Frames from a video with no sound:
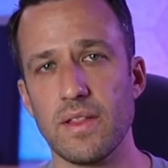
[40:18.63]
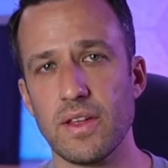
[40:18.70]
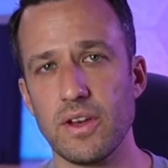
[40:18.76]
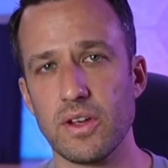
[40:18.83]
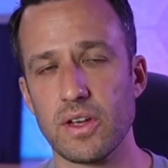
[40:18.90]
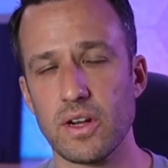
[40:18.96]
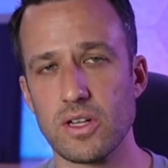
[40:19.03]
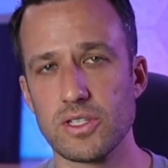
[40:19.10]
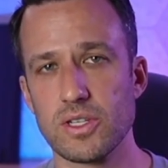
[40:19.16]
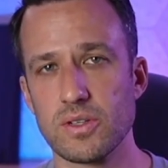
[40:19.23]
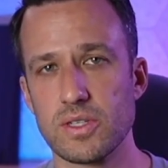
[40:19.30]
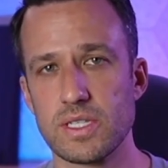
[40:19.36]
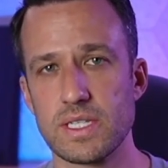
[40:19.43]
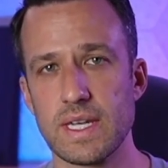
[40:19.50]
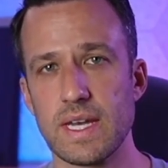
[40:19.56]
And then you can also
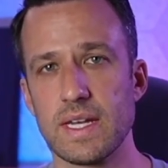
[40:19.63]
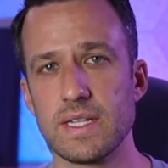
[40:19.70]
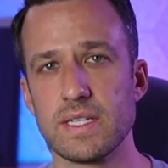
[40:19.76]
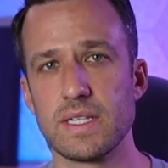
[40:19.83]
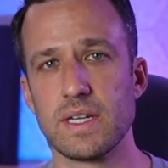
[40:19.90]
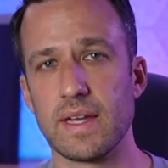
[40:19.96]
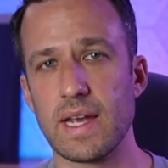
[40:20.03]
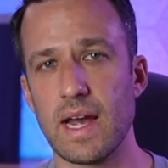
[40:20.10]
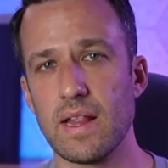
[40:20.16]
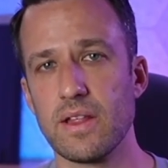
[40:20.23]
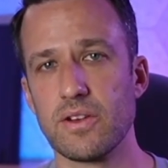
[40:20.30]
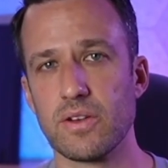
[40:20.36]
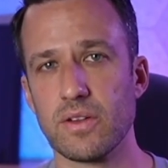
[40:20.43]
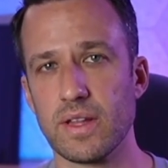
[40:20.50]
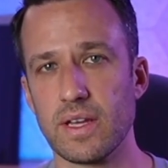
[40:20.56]
send
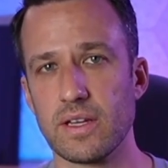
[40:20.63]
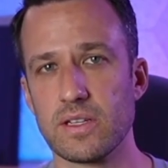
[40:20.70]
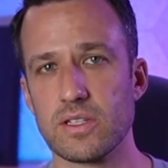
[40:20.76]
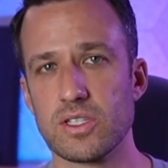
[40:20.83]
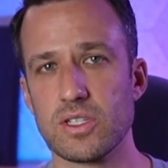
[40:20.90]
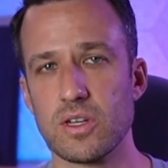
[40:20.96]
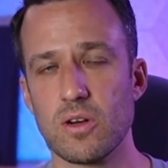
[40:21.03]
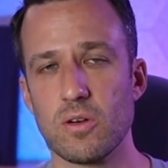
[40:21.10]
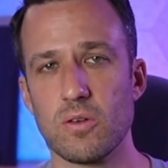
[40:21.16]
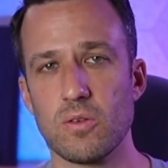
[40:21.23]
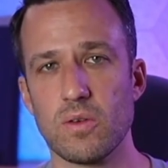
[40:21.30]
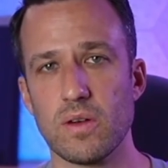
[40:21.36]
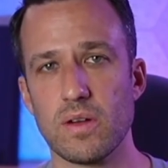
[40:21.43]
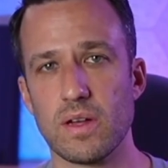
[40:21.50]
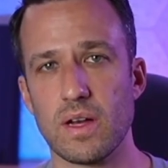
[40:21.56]
calendar link
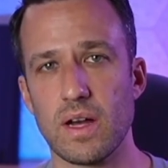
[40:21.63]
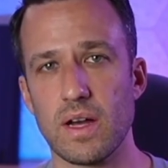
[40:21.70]
so